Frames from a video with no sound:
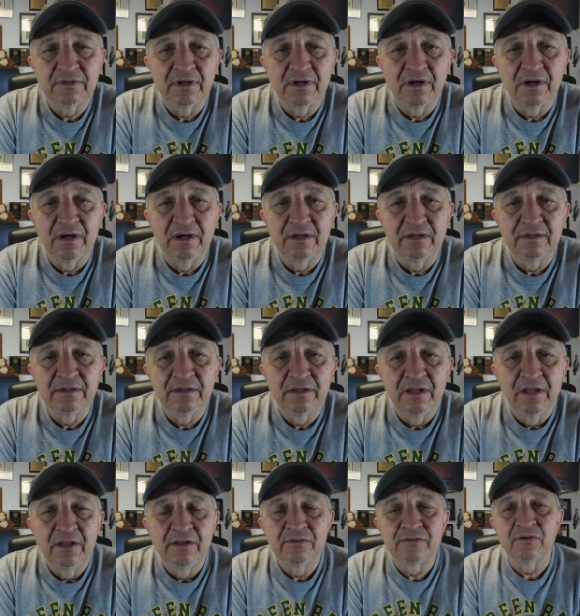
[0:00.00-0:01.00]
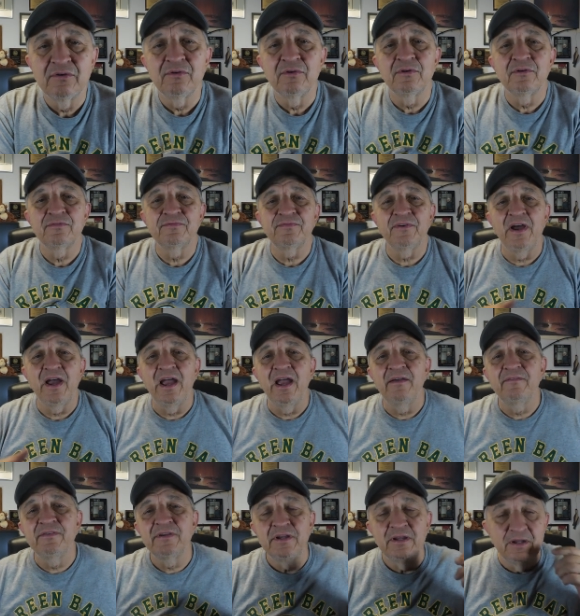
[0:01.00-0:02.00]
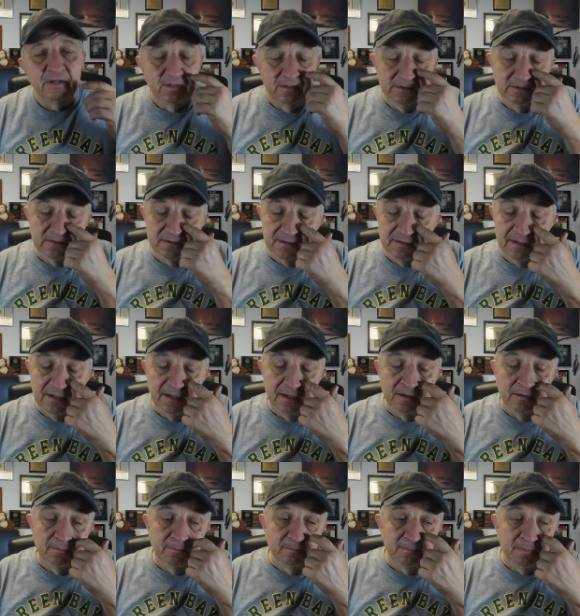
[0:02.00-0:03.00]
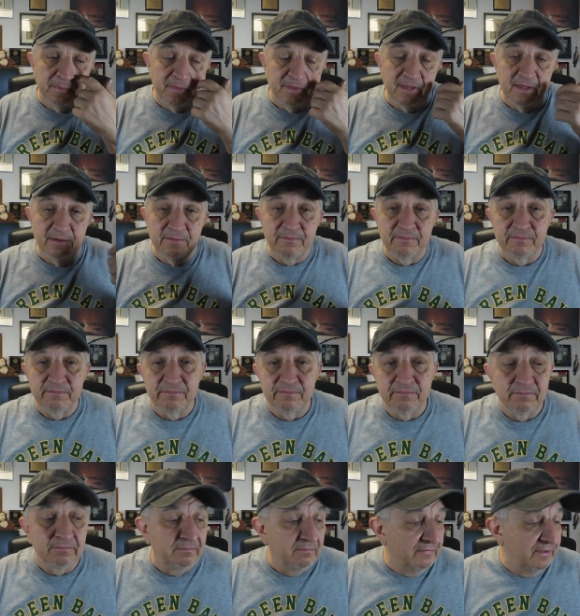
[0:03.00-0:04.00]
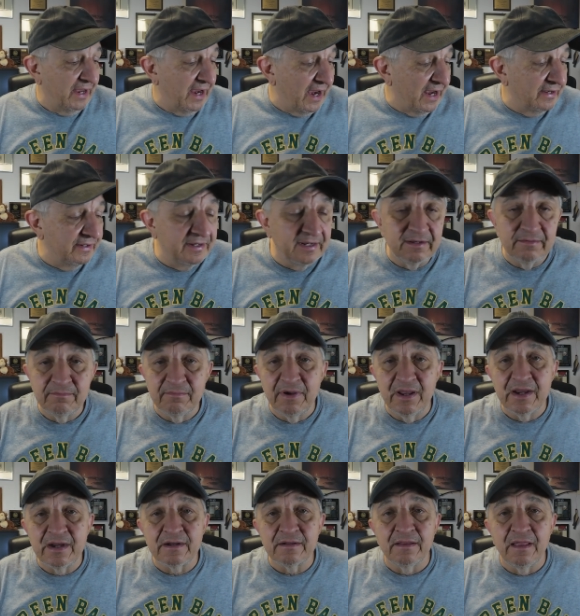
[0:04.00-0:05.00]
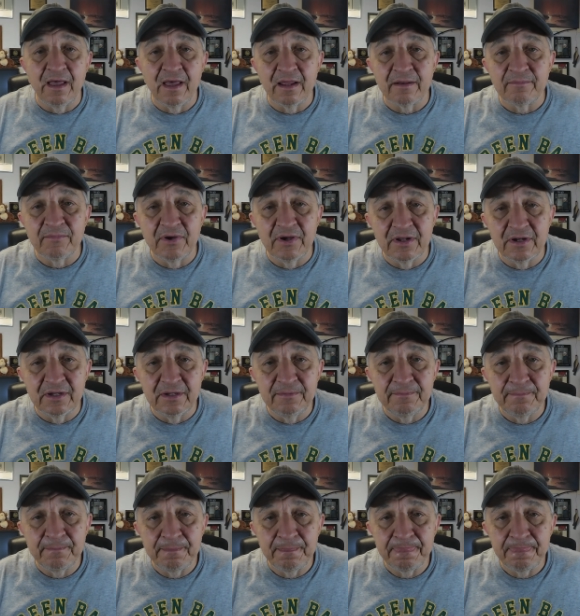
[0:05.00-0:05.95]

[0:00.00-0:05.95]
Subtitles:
All right. So there's 5 kids in them, and Dad didn't make a lot of money.